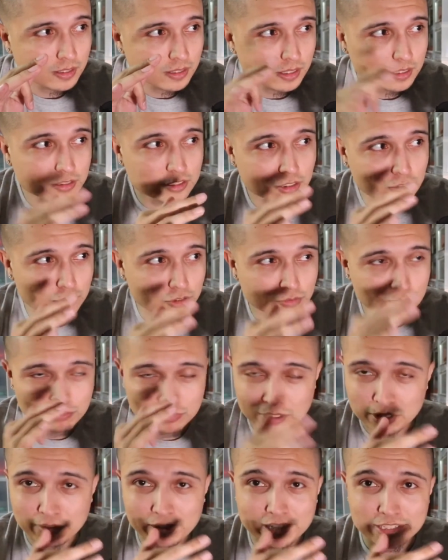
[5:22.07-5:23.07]
until
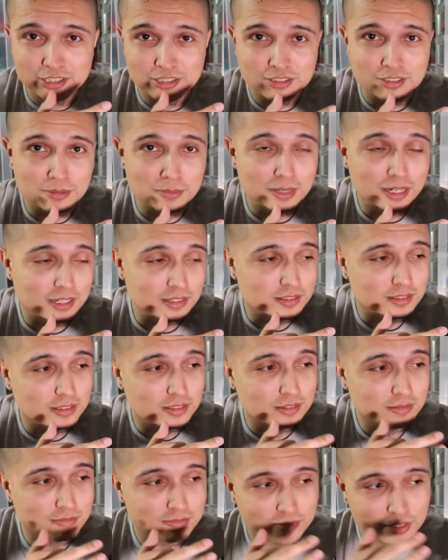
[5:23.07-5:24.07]
till I just unboxed it,
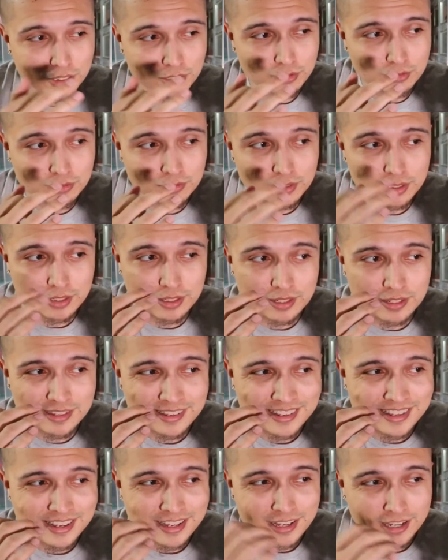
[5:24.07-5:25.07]
you know,
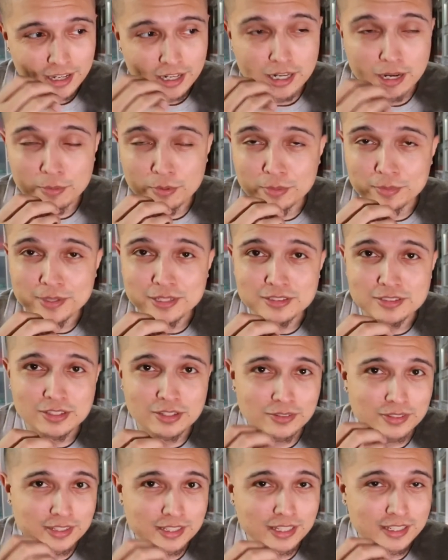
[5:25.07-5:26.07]
a couple of minutes
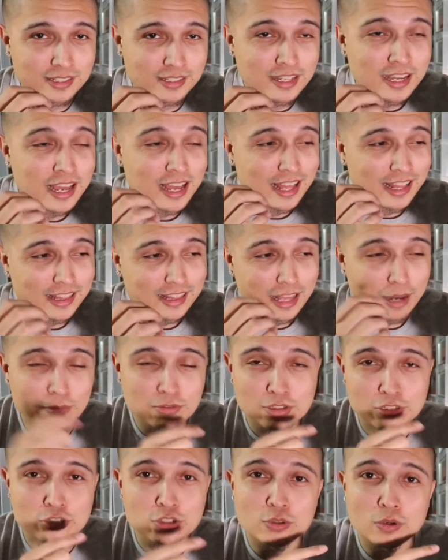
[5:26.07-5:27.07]
ago. The thing, that
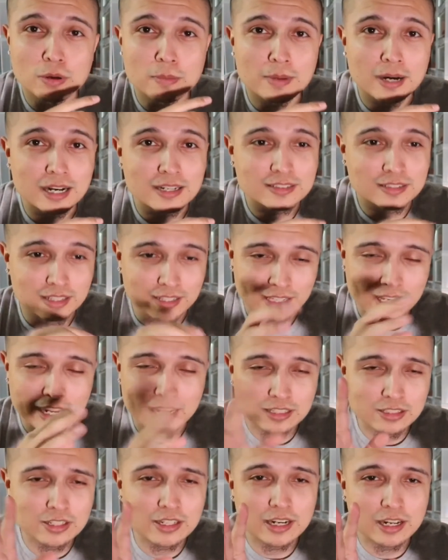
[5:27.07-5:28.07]
was a true unboxing. Like, yeah,
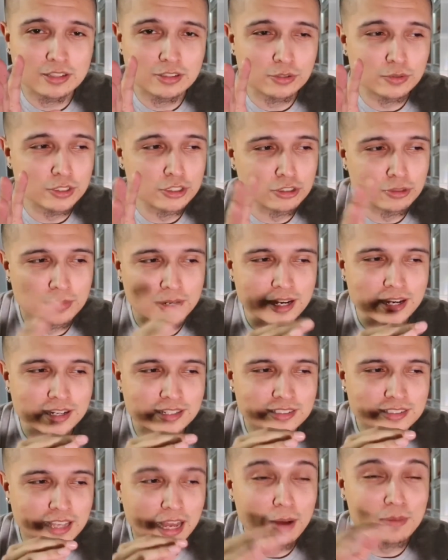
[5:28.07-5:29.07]
I took it out the original
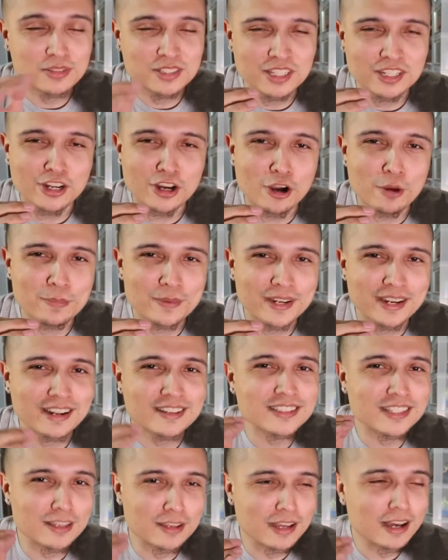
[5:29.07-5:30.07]
box. I was gonna open it, and I
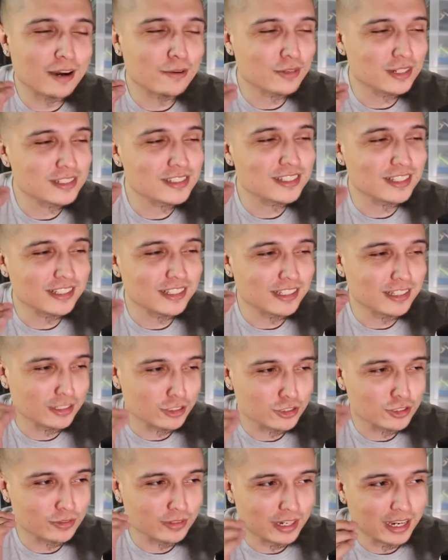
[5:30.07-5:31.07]
was like, I want to see the
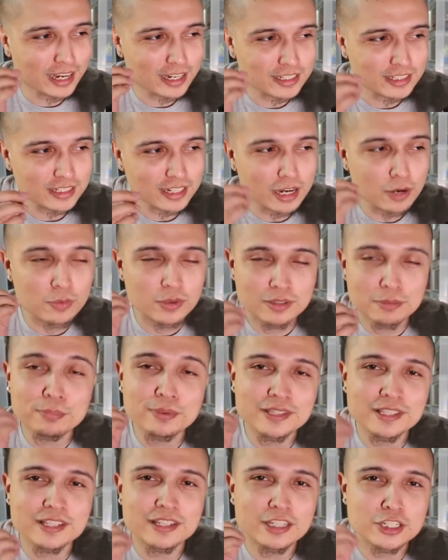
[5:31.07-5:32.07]
initial reaction. I wanted to
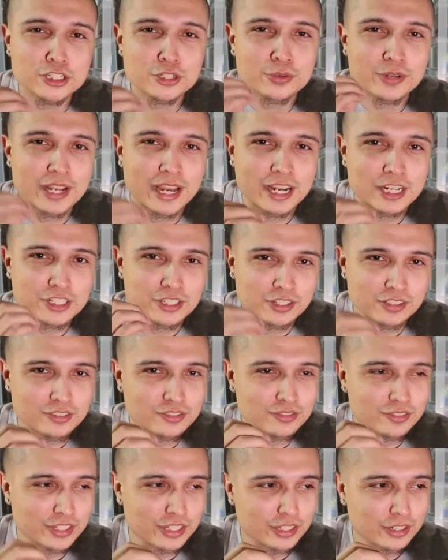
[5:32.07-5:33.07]
put the initial reaction on this
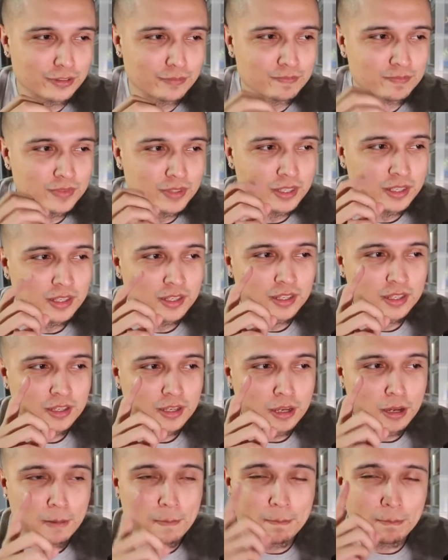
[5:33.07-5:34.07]
video.
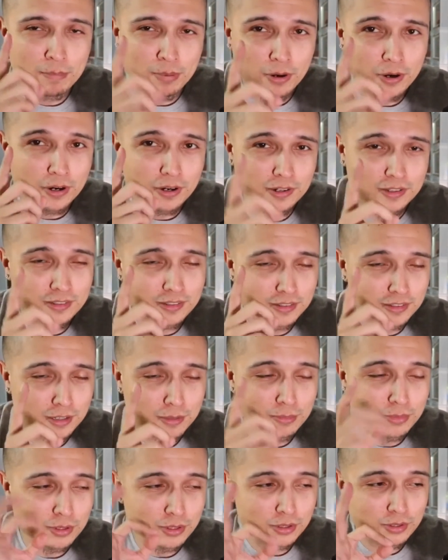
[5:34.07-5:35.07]
Part
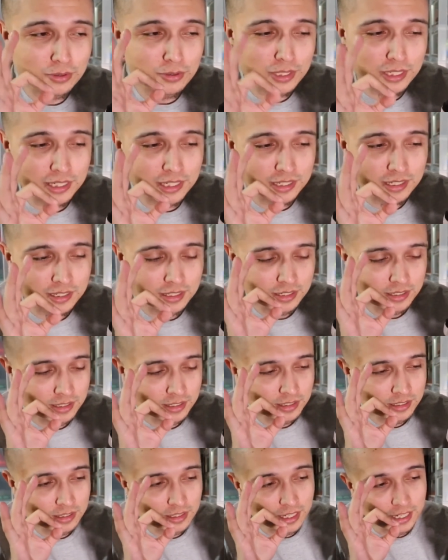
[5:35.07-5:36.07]
number 3
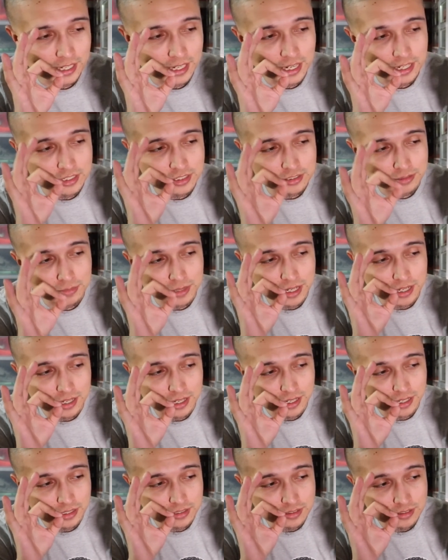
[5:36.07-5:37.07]
that catches my
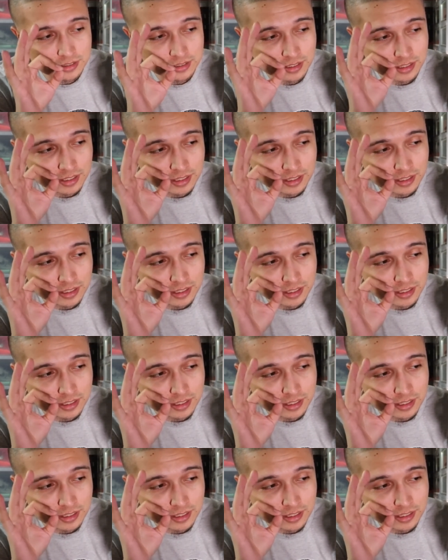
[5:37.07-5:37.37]
eyes,